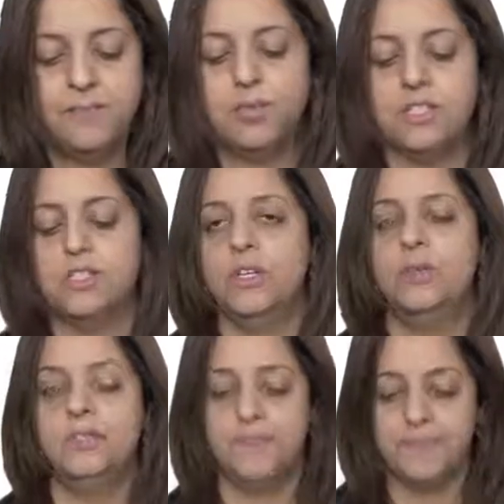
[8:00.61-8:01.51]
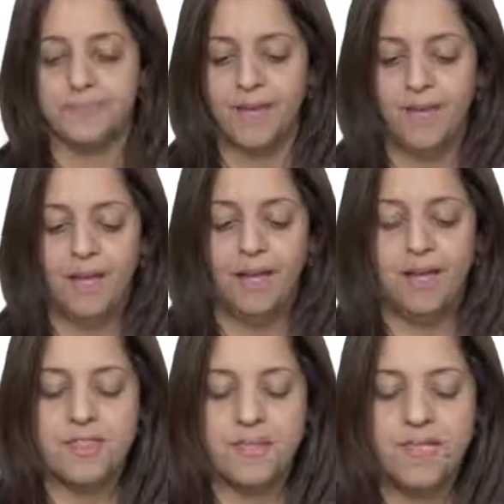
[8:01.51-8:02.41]
to this node.
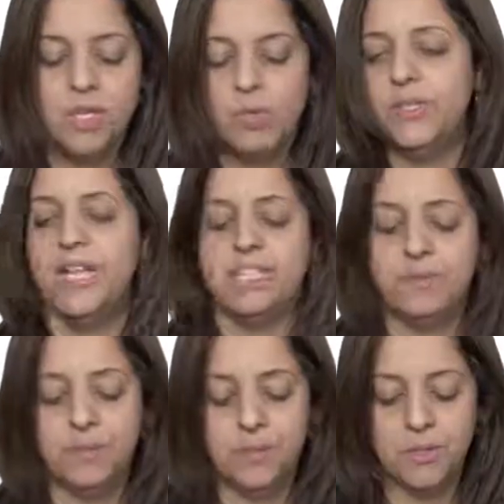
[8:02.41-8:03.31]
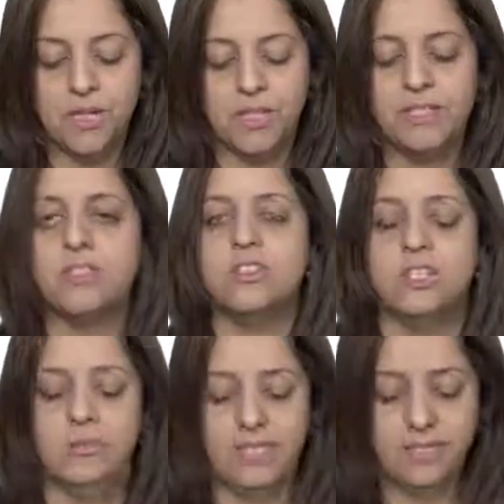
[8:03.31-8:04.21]
The min node will explore its
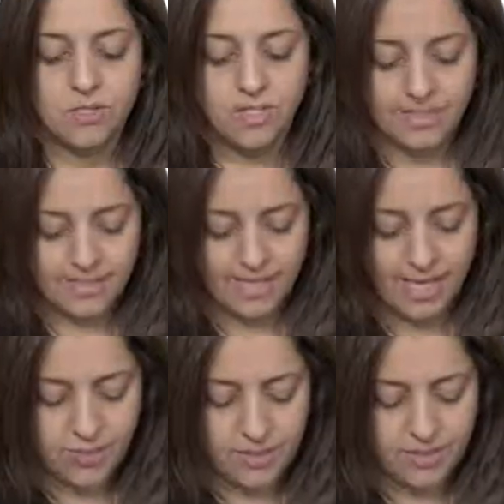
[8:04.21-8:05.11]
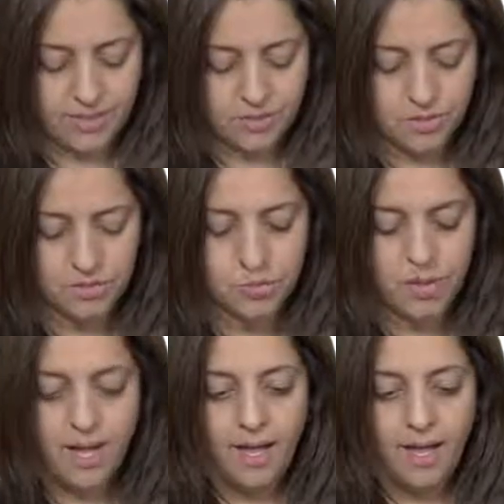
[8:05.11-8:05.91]
children. So in this case, we're going to